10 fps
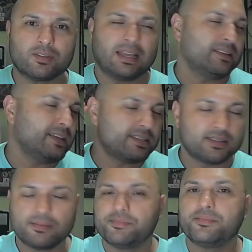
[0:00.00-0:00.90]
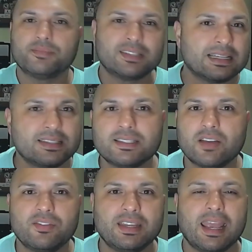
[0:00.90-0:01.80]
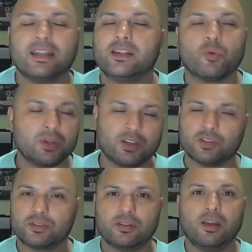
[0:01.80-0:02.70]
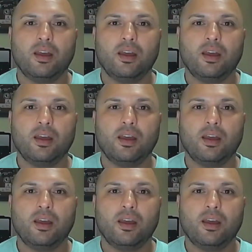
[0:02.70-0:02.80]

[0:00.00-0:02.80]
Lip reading: at least 60, 70, 80 more years.